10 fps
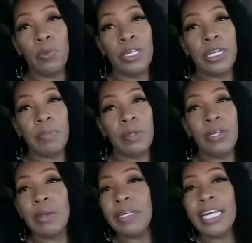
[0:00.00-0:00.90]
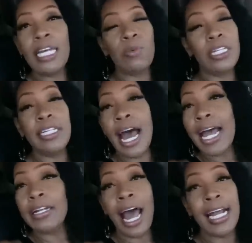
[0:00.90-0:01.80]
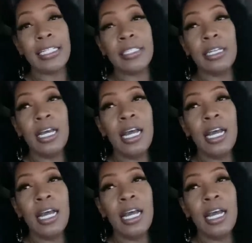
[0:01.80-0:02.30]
we can be. We can be equally not nice.